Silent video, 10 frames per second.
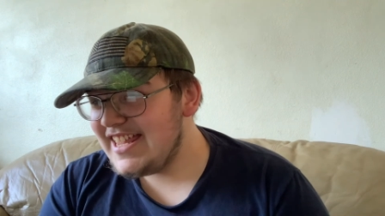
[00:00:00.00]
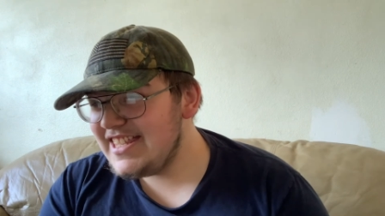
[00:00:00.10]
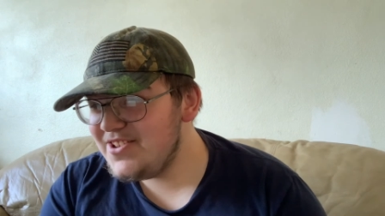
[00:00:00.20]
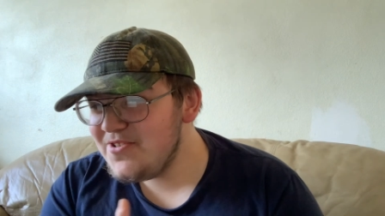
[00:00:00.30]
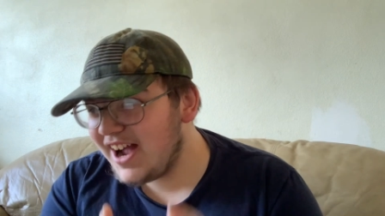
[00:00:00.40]

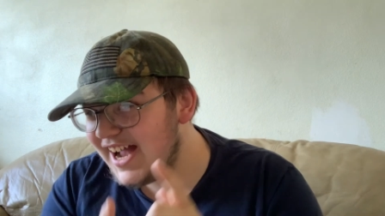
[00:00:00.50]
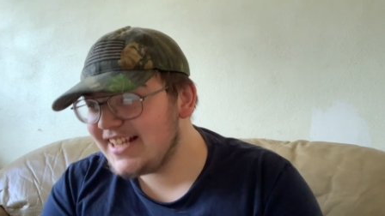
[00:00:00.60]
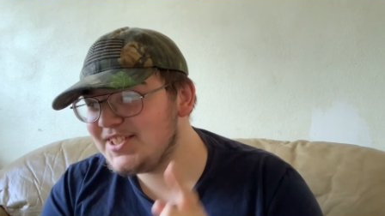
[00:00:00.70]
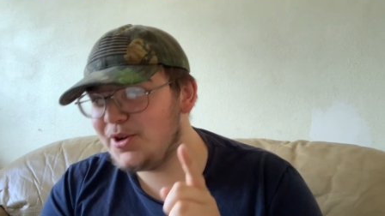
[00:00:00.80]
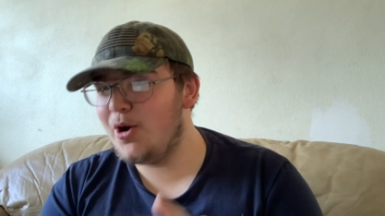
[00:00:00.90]
You
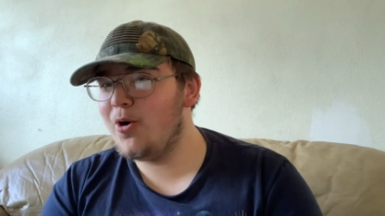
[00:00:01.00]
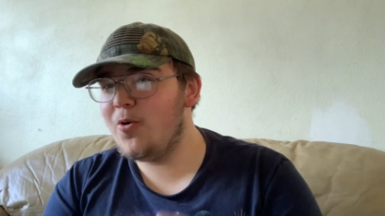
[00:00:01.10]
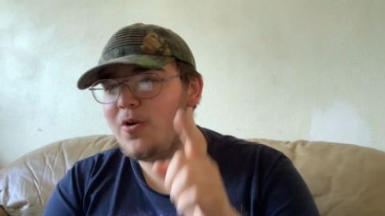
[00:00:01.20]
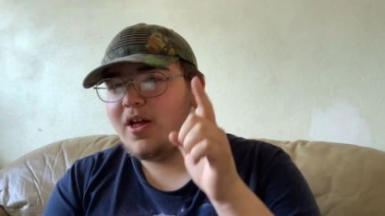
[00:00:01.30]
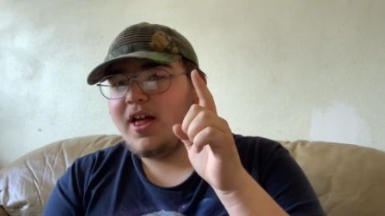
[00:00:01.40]
guys
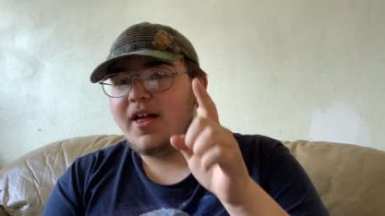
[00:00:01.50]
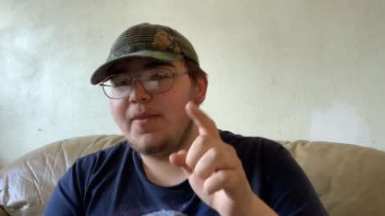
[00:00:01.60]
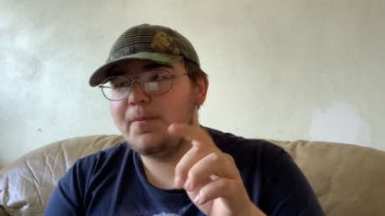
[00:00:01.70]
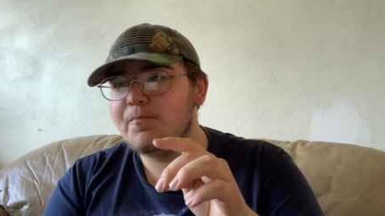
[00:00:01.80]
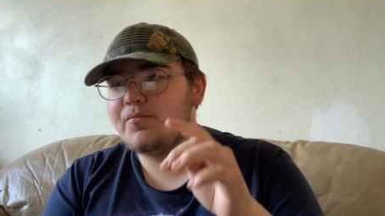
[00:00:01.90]
know
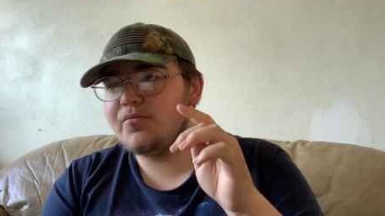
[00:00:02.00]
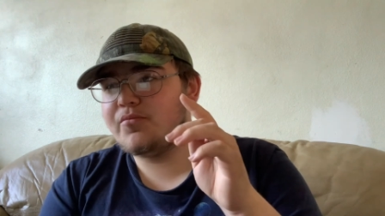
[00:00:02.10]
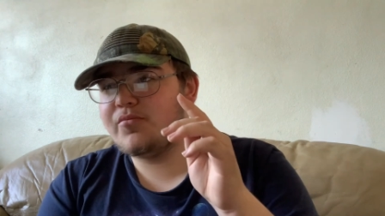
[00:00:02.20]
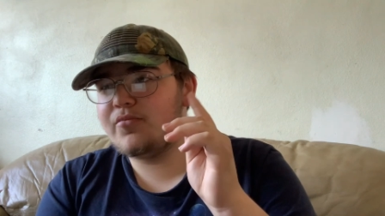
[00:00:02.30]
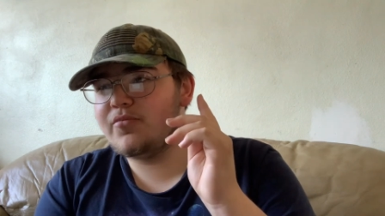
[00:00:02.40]

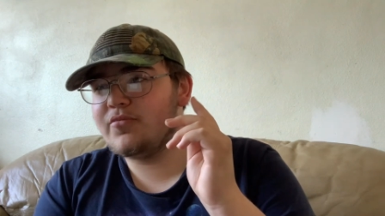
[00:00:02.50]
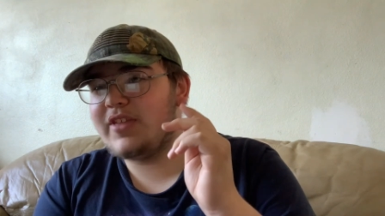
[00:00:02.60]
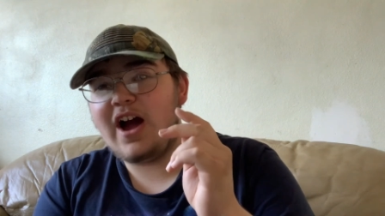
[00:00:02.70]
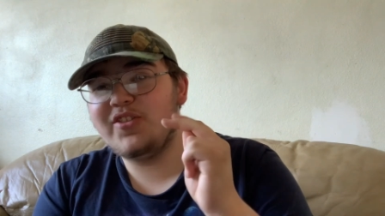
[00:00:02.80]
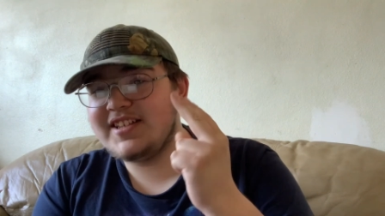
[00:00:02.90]

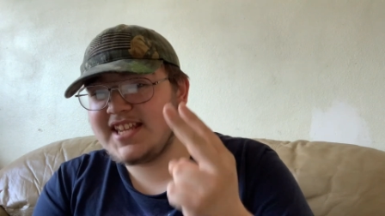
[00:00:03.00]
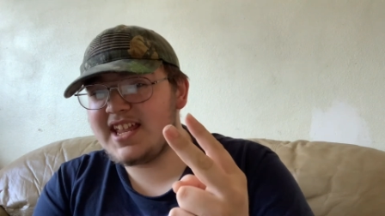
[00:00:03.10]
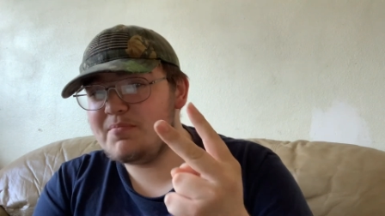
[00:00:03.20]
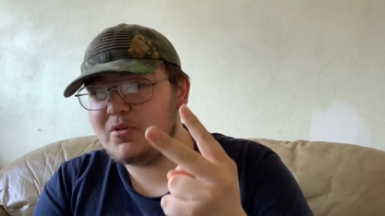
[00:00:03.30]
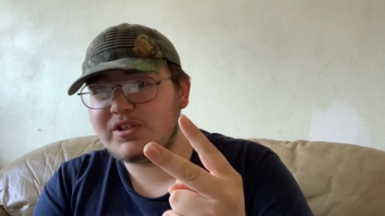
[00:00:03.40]
now the
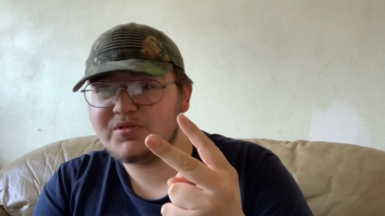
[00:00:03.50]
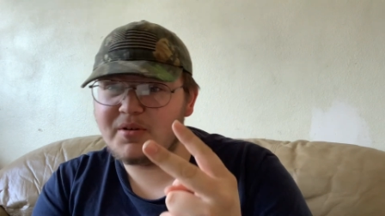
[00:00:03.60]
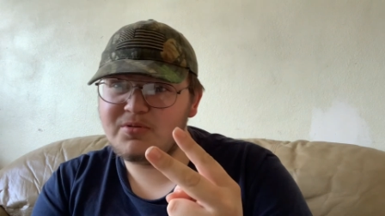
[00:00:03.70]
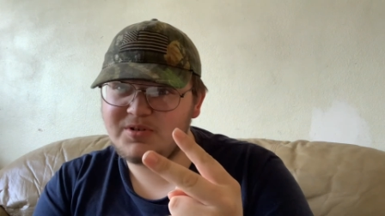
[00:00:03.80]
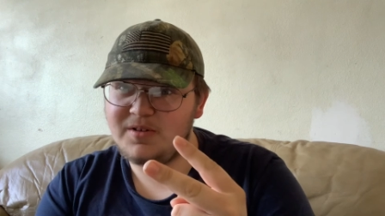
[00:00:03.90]
second most
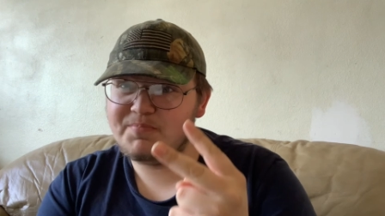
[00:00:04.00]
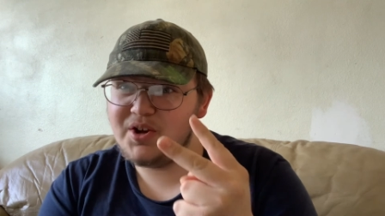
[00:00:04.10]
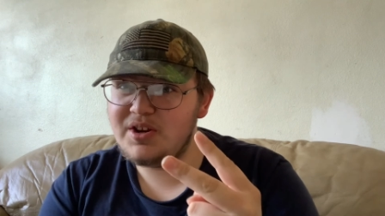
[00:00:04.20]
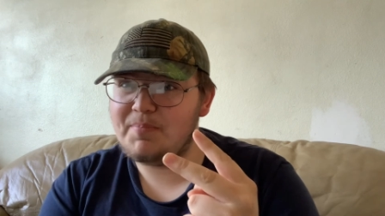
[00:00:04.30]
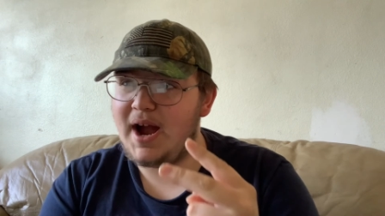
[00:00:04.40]
subscribed YouTube channel,
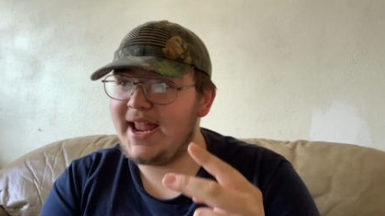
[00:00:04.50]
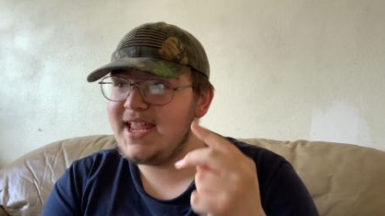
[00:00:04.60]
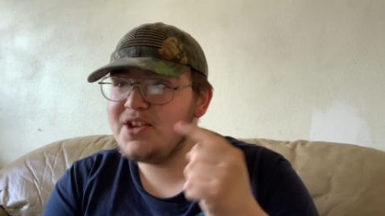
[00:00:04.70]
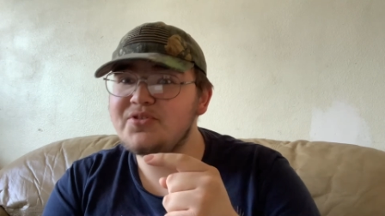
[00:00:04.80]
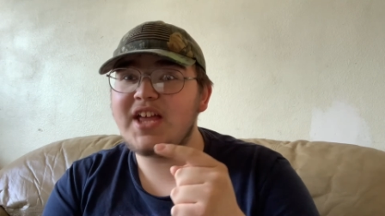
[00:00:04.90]
PewDiePie. He
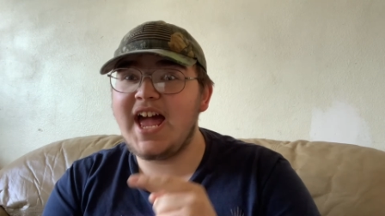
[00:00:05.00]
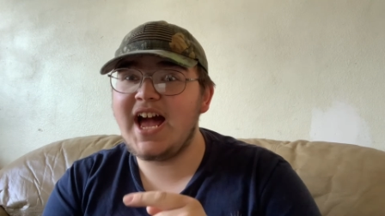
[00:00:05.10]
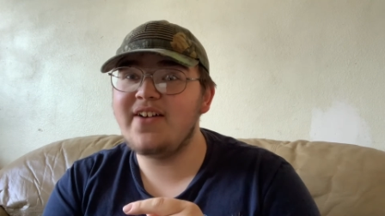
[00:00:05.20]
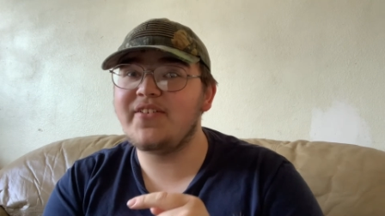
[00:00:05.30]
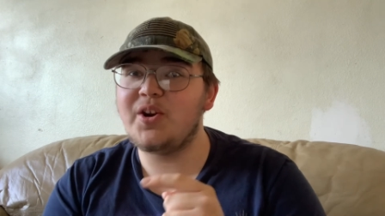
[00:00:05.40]
used to
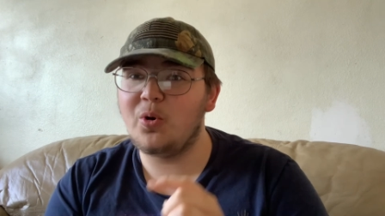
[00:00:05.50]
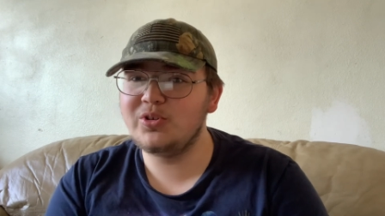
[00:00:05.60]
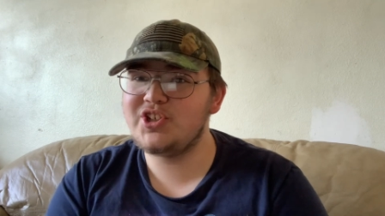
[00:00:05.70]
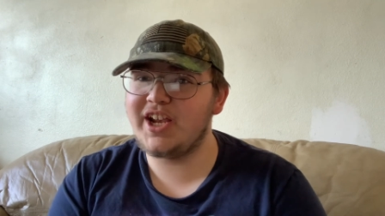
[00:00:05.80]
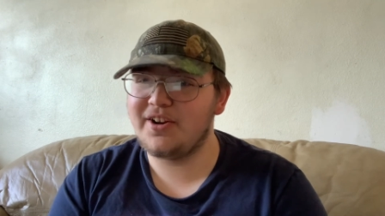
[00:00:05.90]
have an
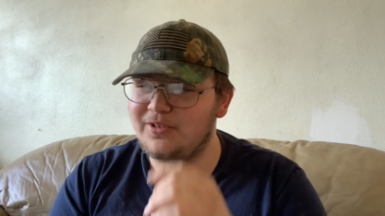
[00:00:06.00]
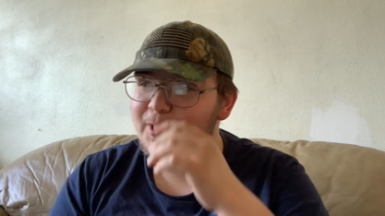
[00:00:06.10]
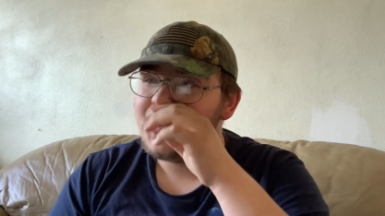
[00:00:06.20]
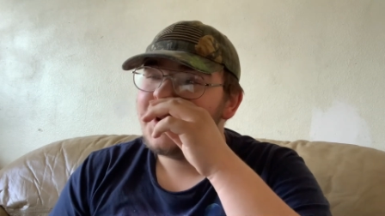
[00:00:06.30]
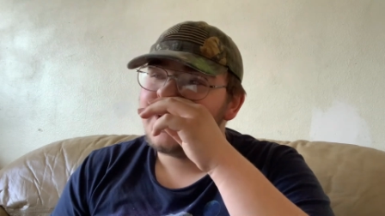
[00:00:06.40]
old channel
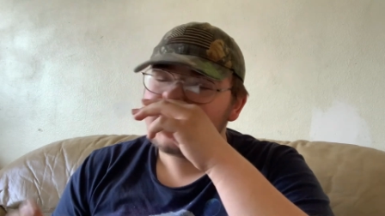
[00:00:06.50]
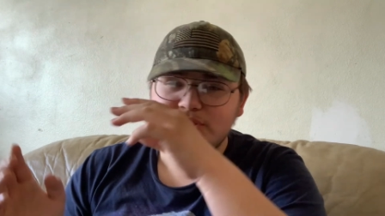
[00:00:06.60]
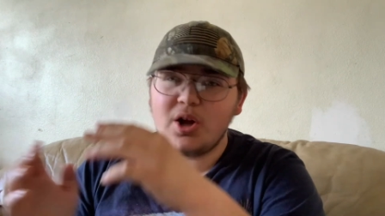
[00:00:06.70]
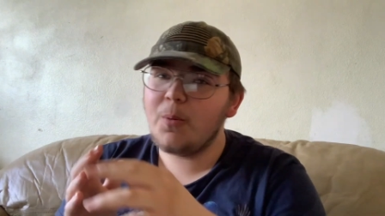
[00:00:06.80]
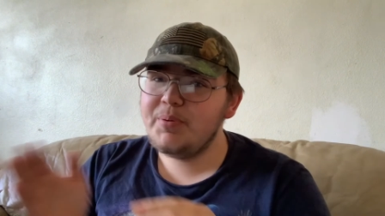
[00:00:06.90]
just
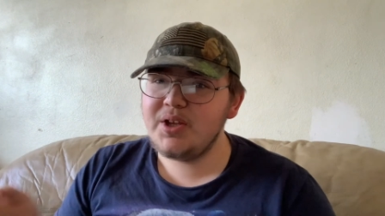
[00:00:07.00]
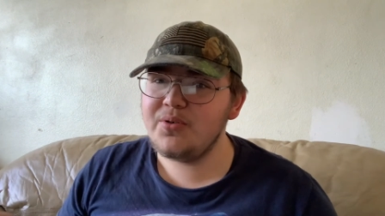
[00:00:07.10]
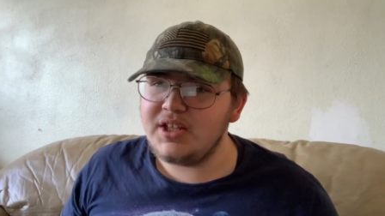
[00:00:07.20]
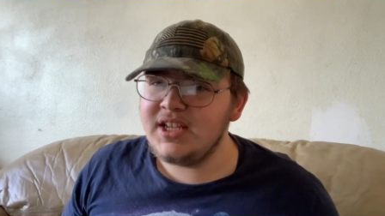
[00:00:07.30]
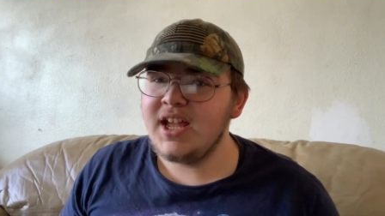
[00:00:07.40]
called
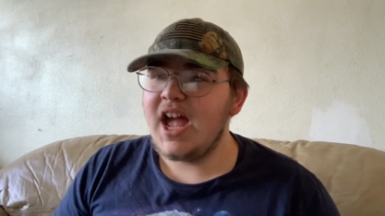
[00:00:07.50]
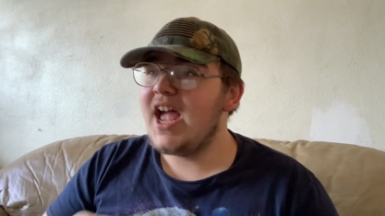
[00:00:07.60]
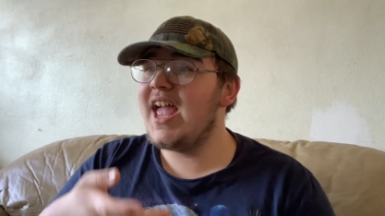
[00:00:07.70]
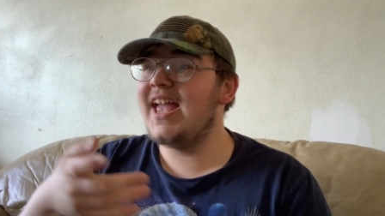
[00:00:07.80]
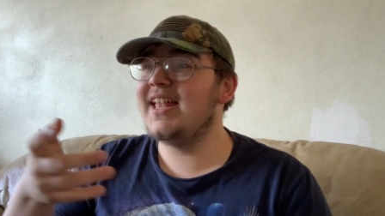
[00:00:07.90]
Pewdie
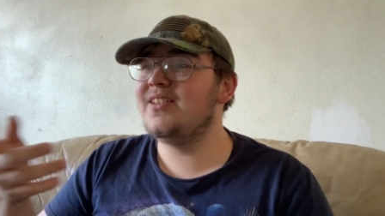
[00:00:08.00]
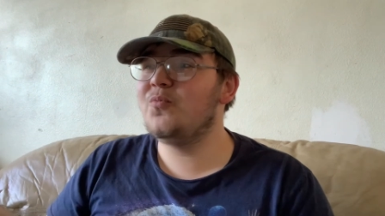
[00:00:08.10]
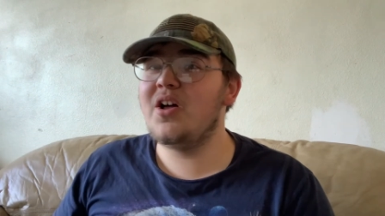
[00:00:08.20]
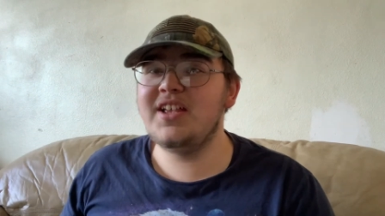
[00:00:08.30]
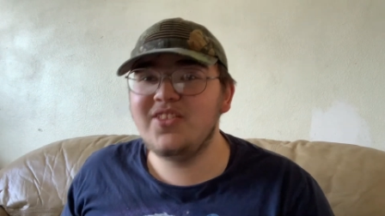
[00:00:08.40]
and,
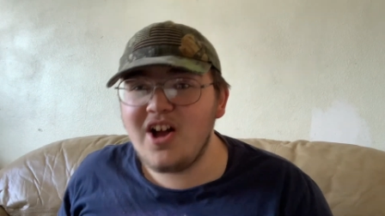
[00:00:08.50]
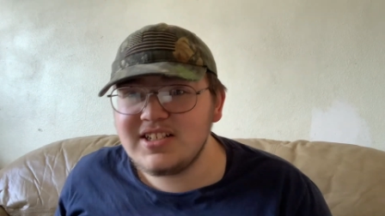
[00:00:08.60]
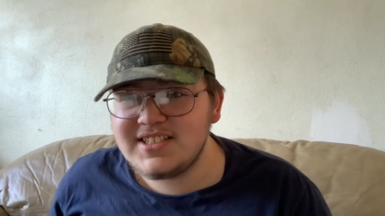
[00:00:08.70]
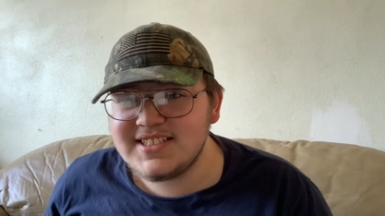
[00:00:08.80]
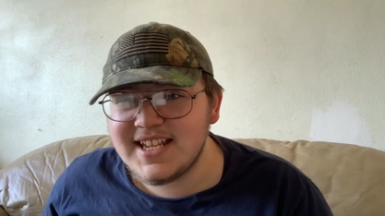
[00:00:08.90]
well, he
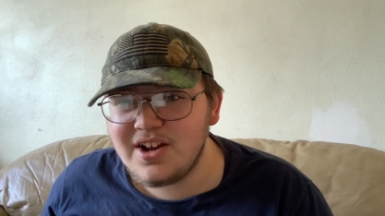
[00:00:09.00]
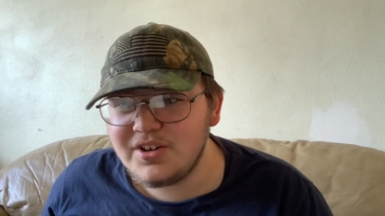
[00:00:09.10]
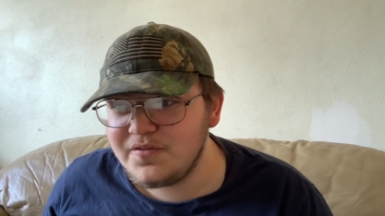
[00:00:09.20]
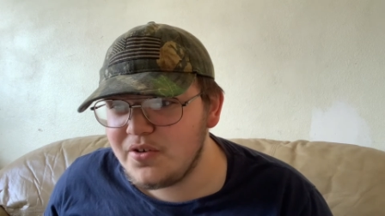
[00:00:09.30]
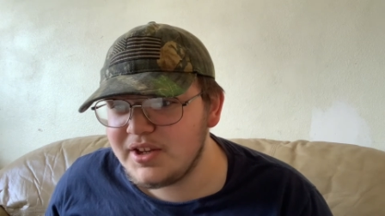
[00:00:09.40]
lost his account
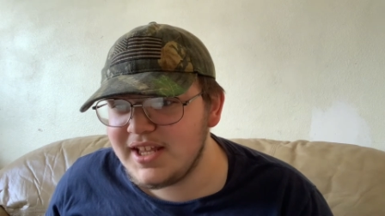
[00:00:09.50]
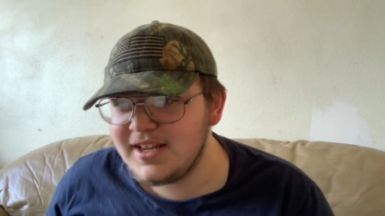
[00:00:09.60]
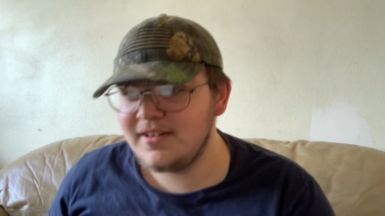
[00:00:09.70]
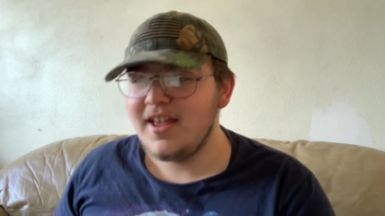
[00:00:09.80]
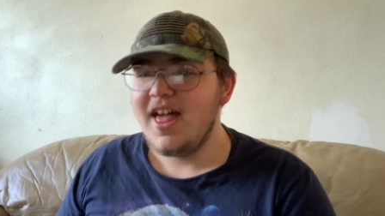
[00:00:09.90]
info to get in.